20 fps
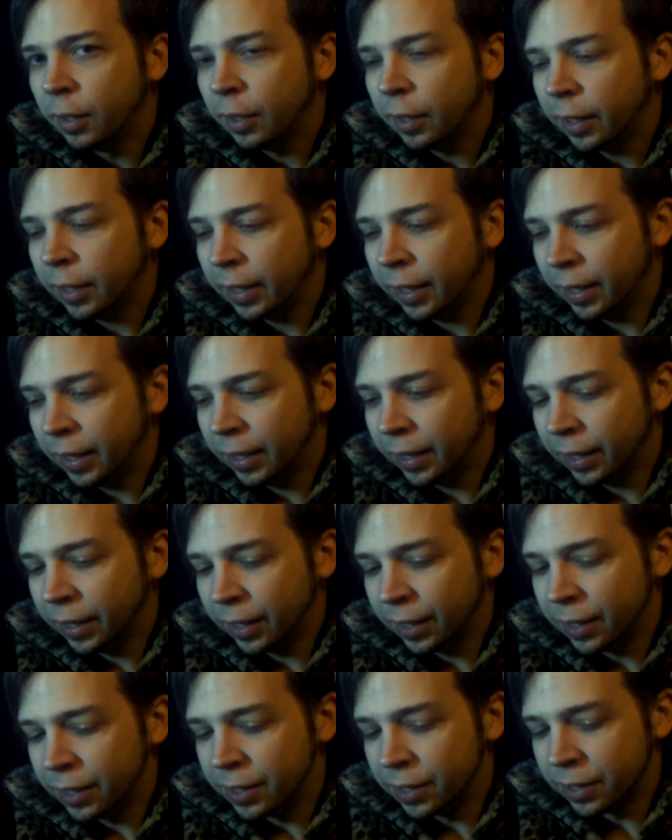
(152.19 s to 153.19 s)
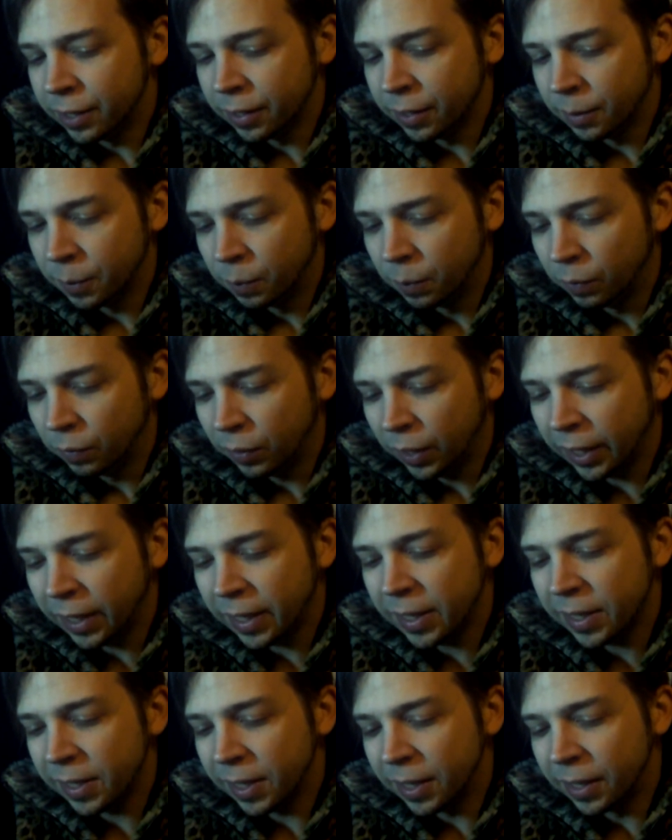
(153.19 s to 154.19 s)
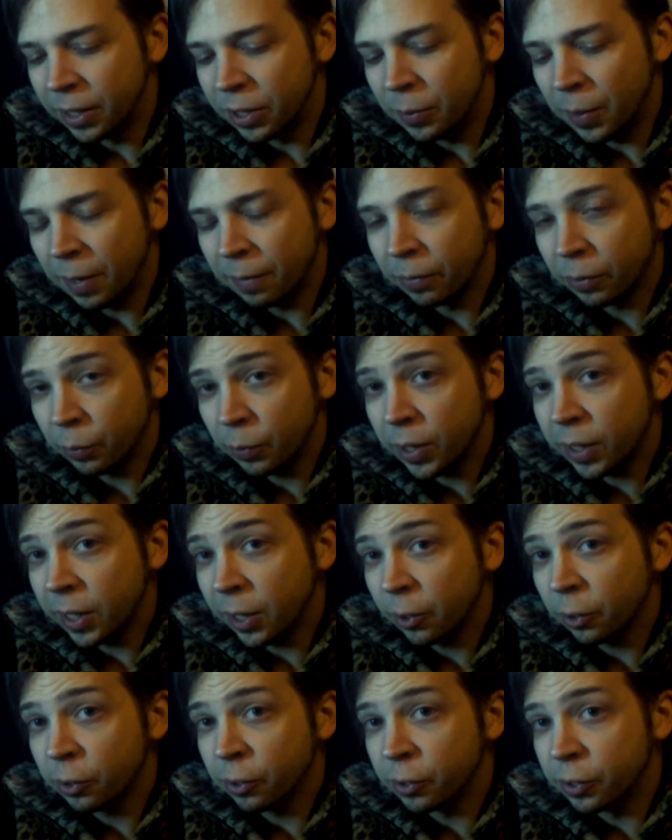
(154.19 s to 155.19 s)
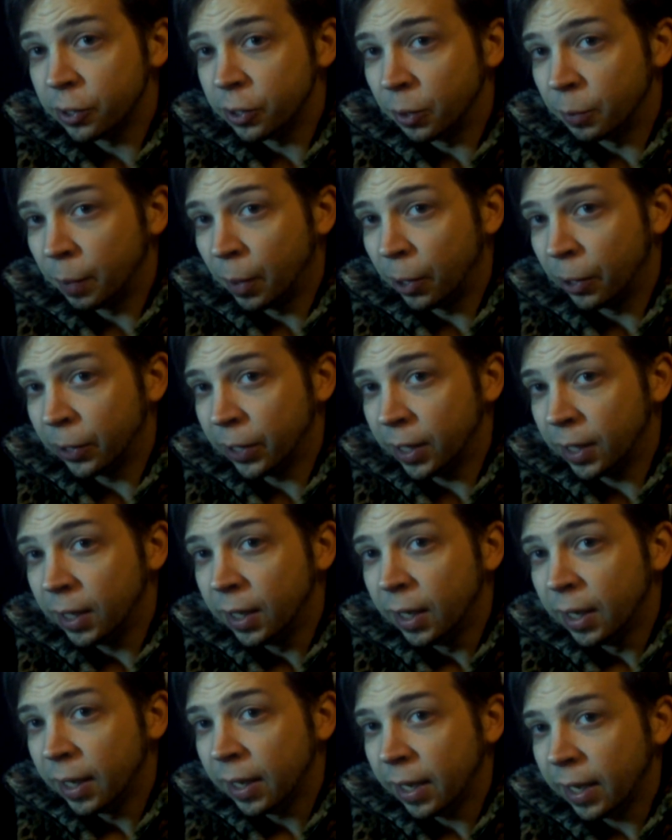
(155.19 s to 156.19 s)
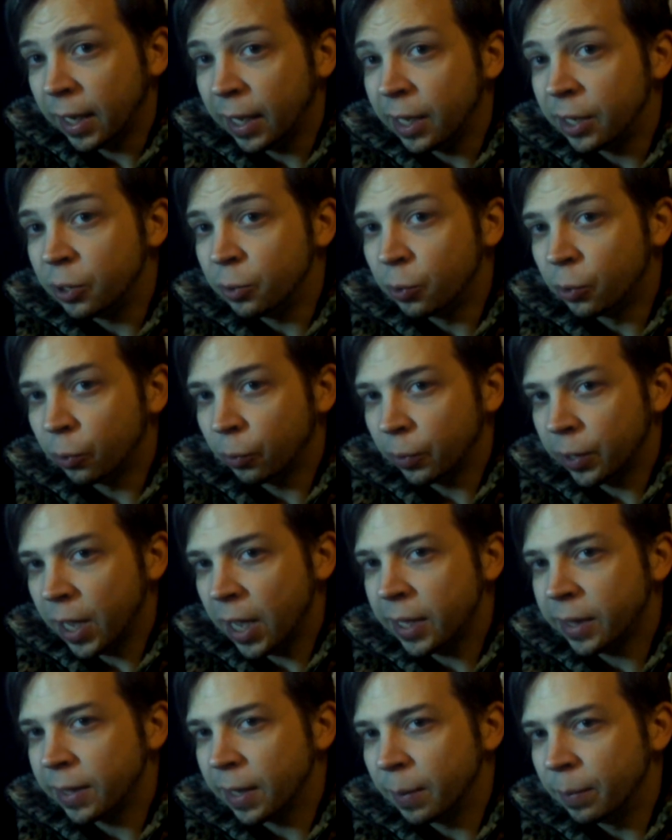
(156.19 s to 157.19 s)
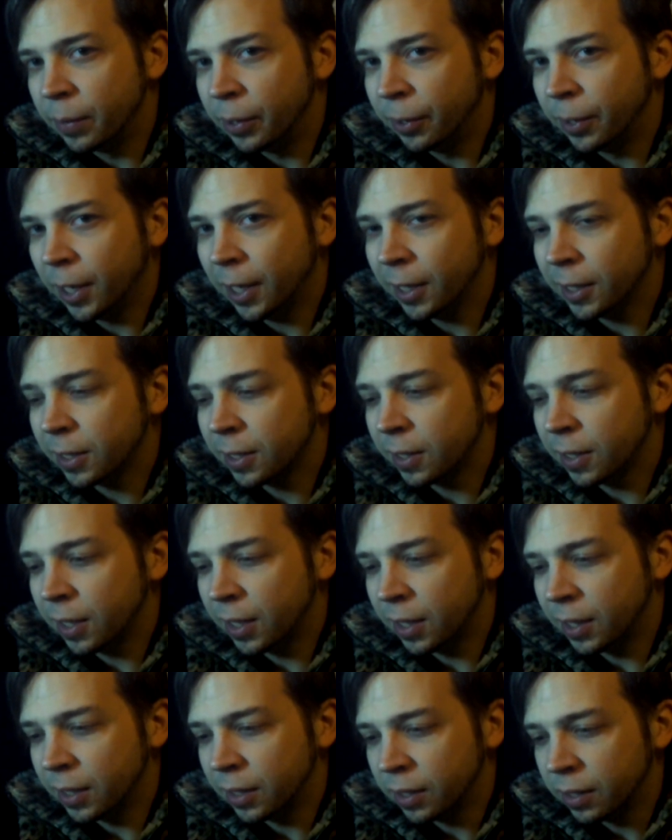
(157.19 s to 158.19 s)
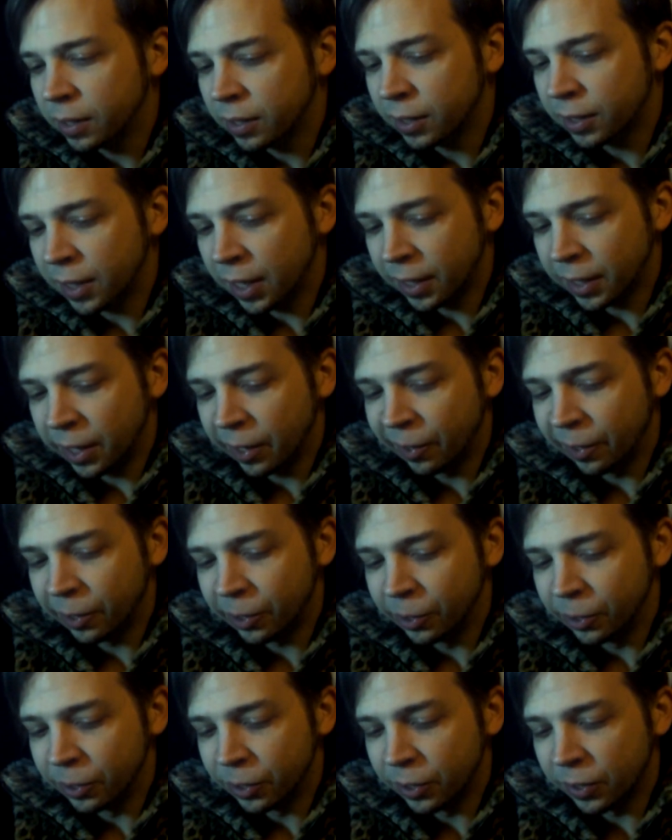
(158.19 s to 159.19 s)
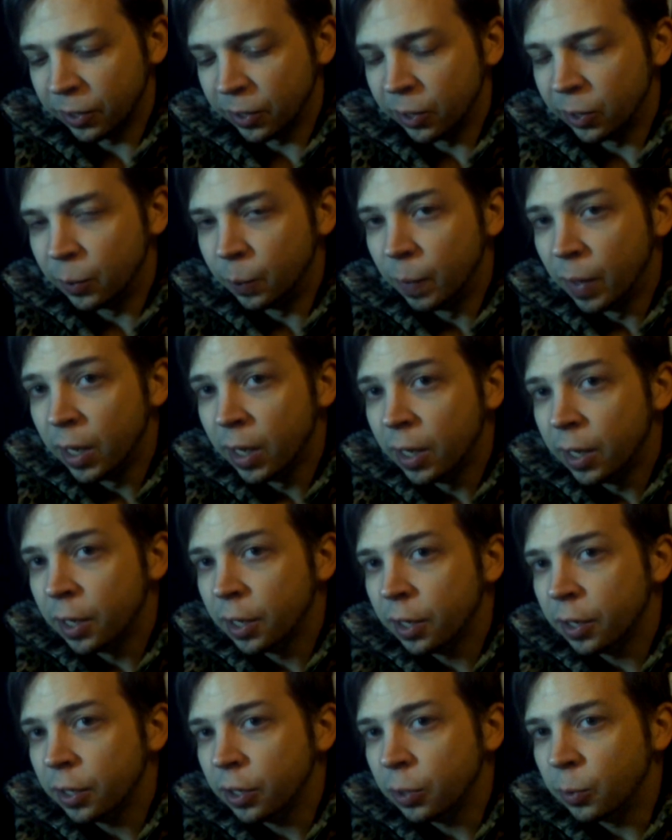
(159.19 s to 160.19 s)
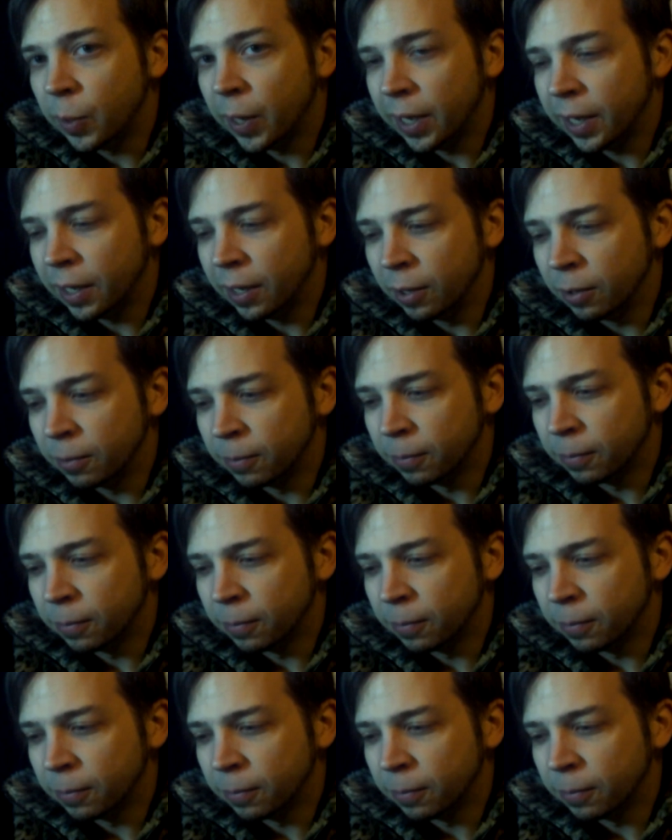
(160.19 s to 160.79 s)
And like I said, you have three characters in your party, and you create them. They're not set characters, so you have